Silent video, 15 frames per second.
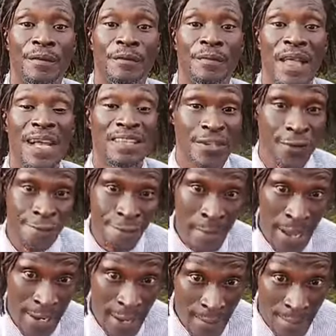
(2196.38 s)
A thief
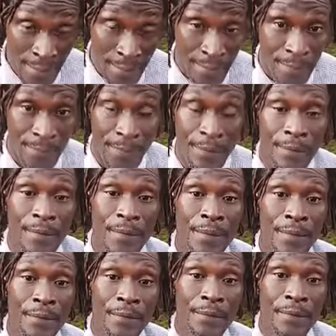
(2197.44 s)
man, him. Eh?
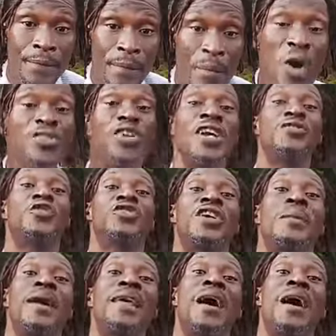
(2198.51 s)
Most of them soldier man,